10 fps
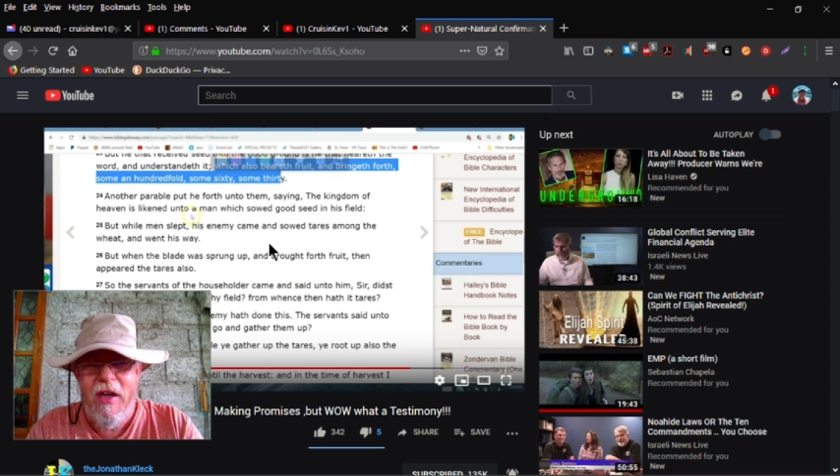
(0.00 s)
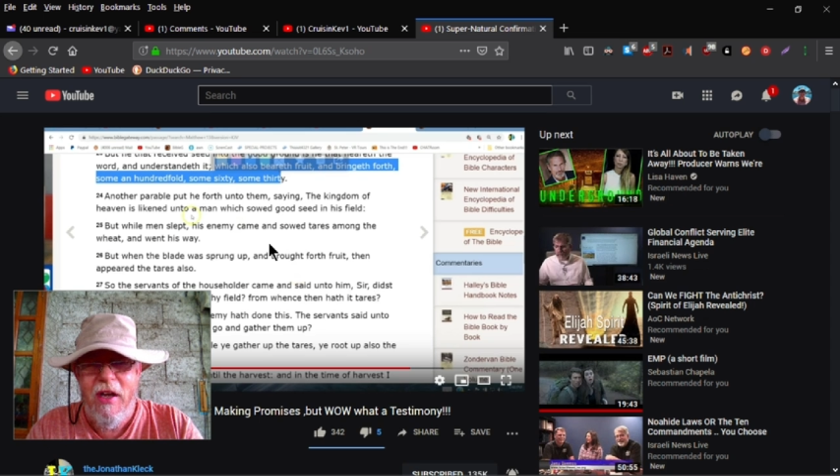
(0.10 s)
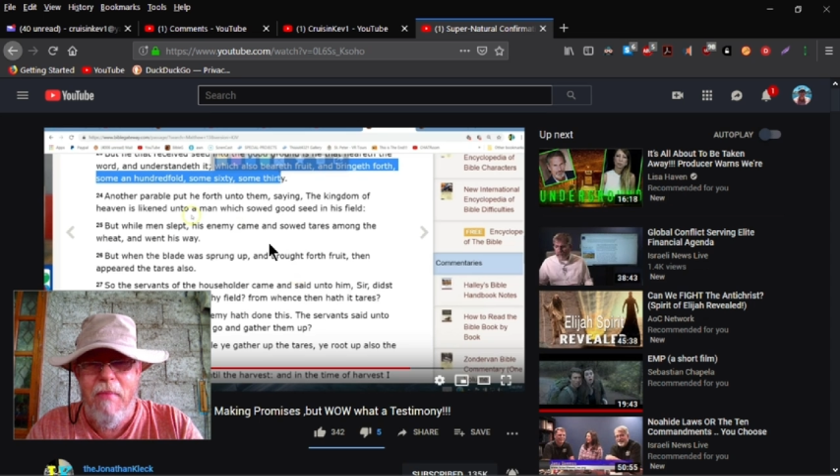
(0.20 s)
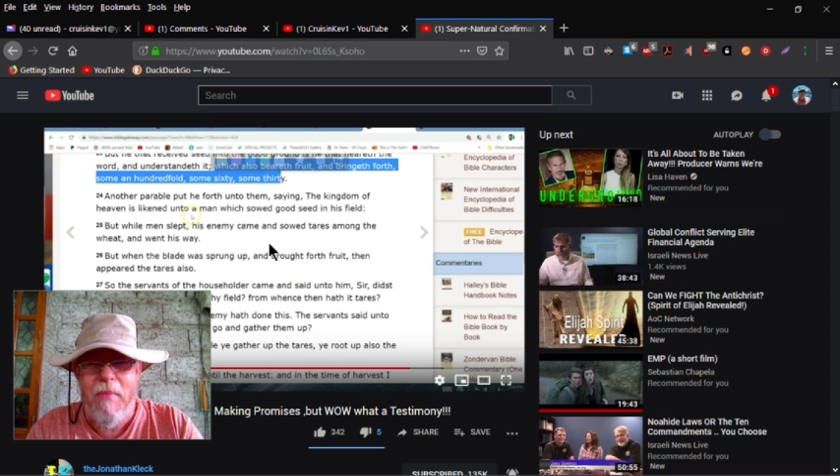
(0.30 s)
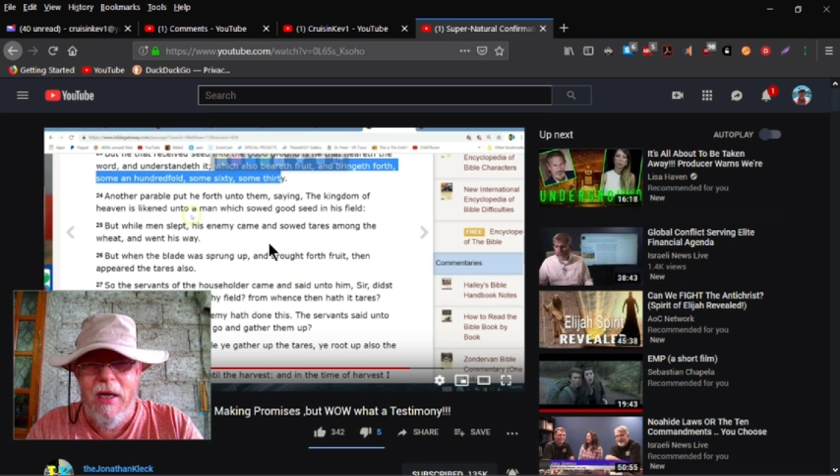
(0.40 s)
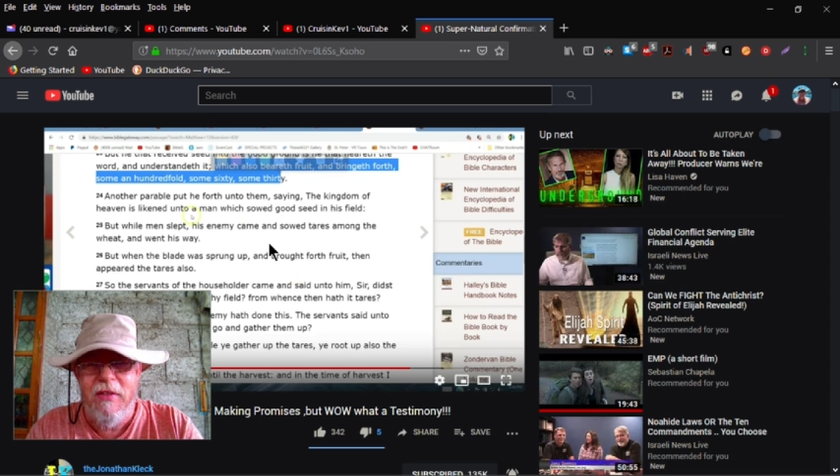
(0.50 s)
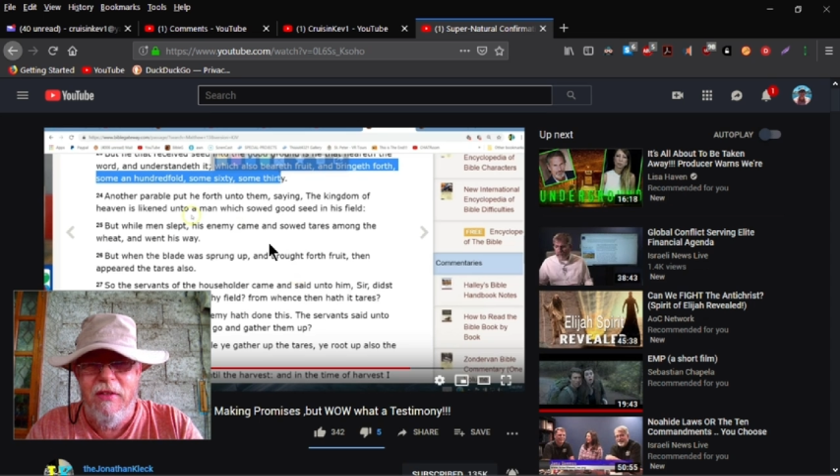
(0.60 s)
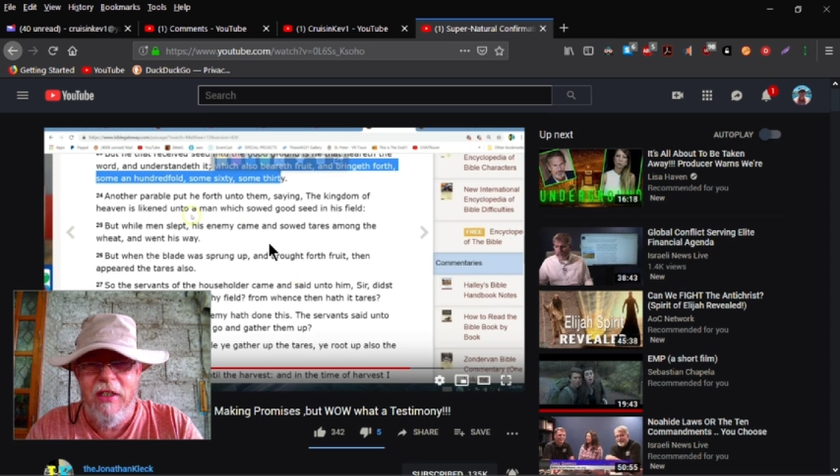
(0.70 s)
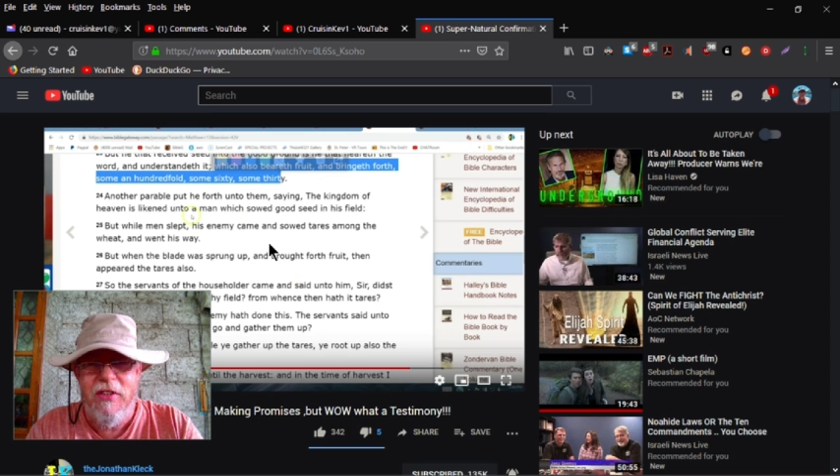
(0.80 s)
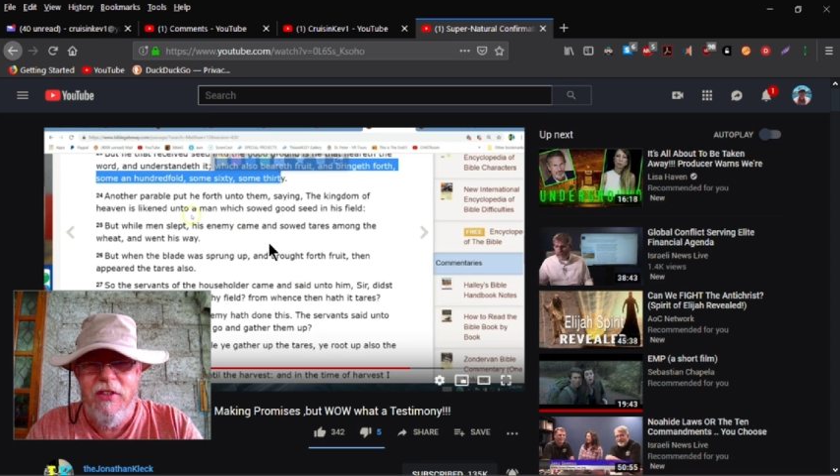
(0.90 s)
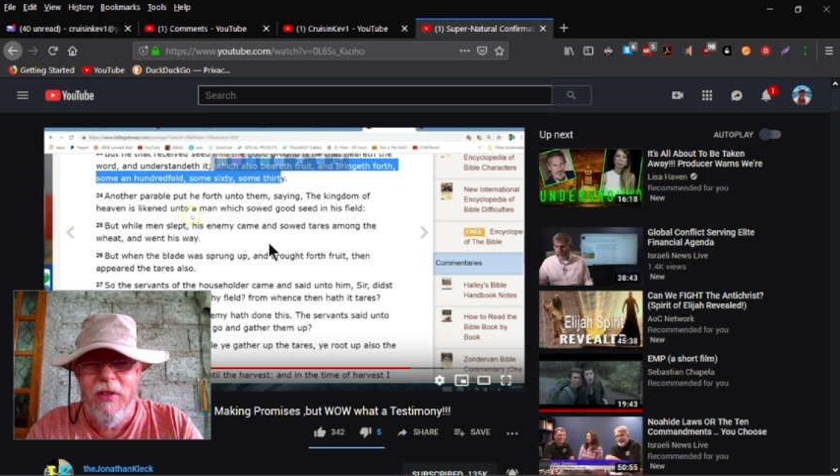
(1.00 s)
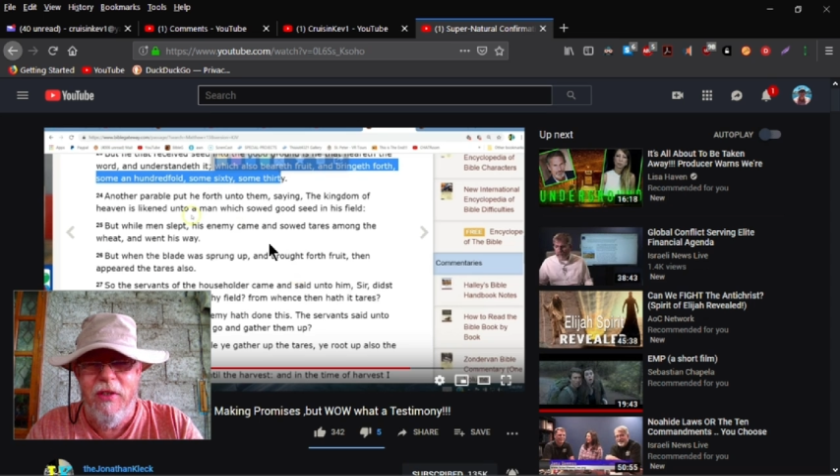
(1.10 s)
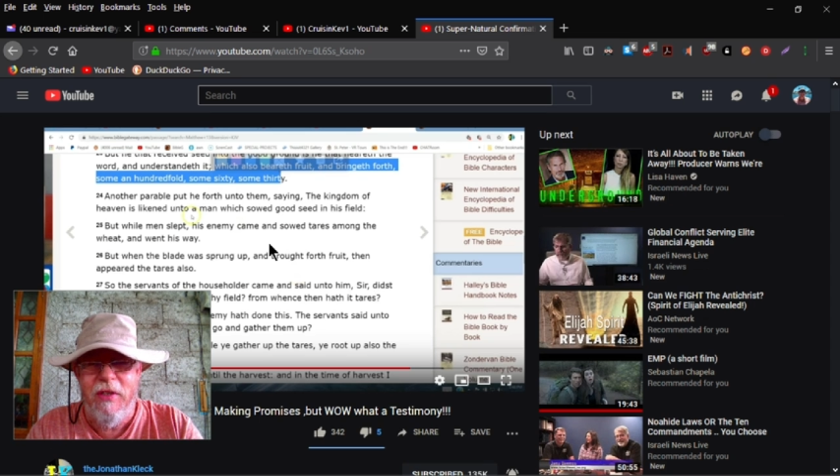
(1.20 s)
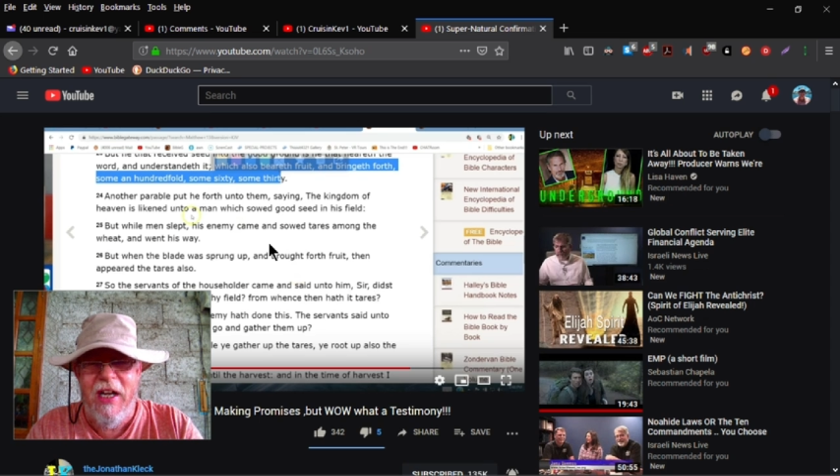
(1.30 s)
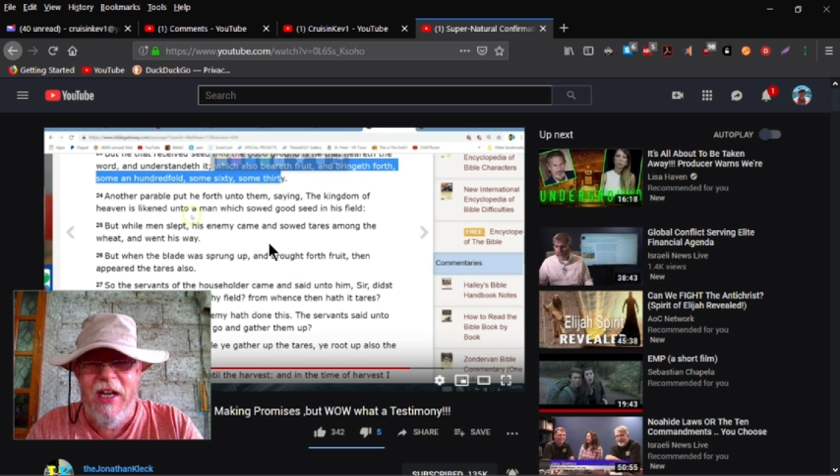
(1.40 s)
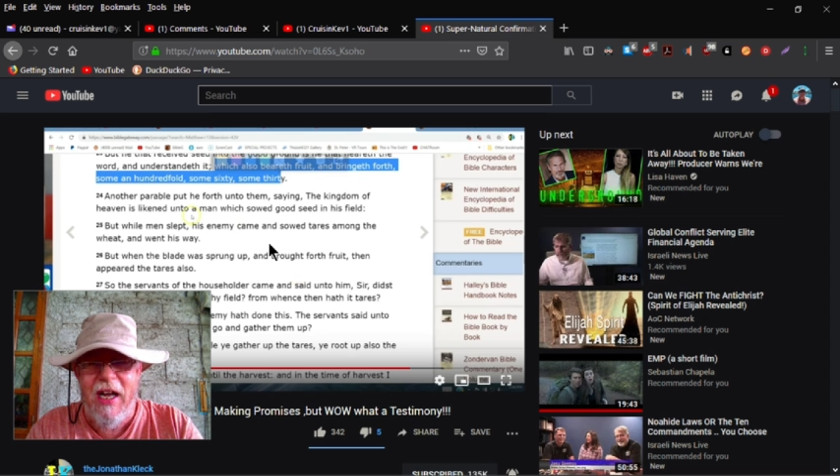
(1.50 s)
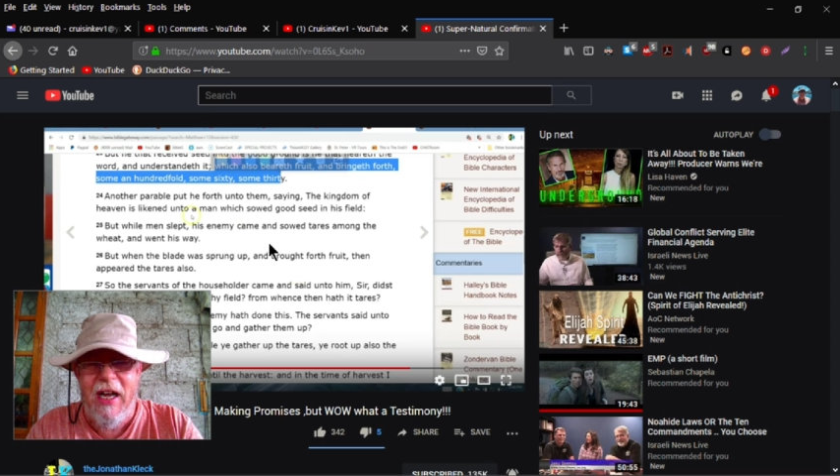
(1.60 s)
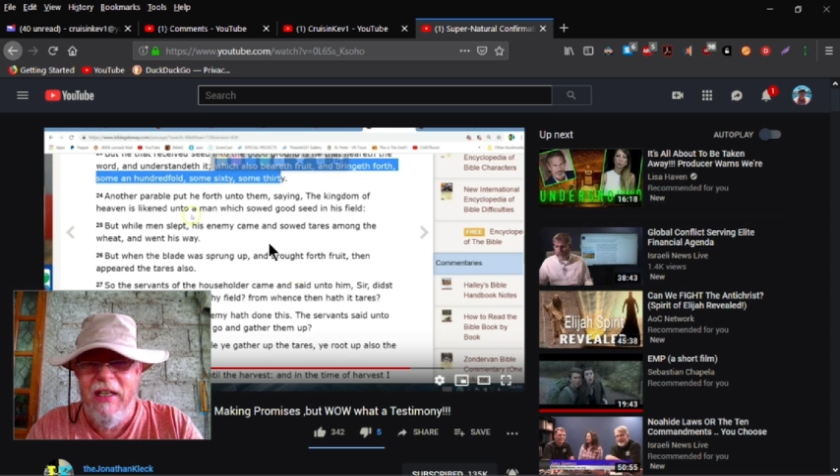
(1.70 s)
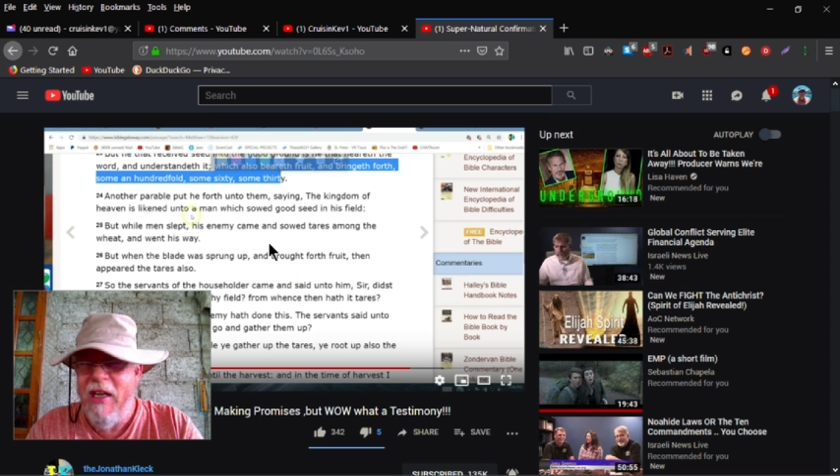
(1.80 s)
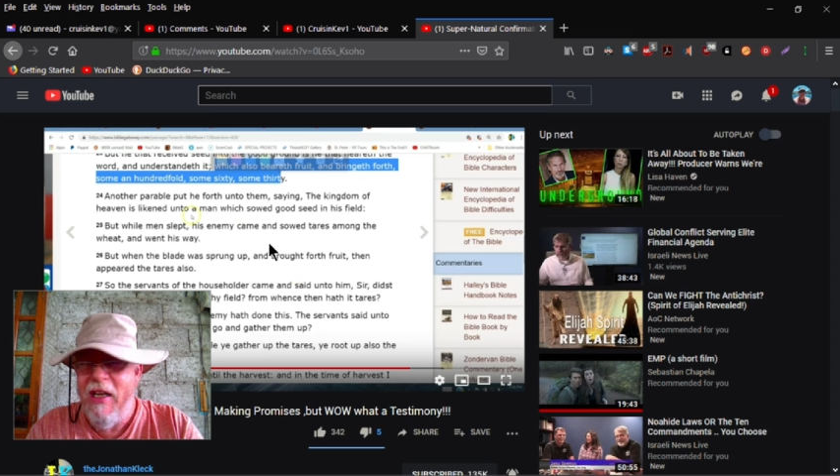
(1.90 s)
among the children of God.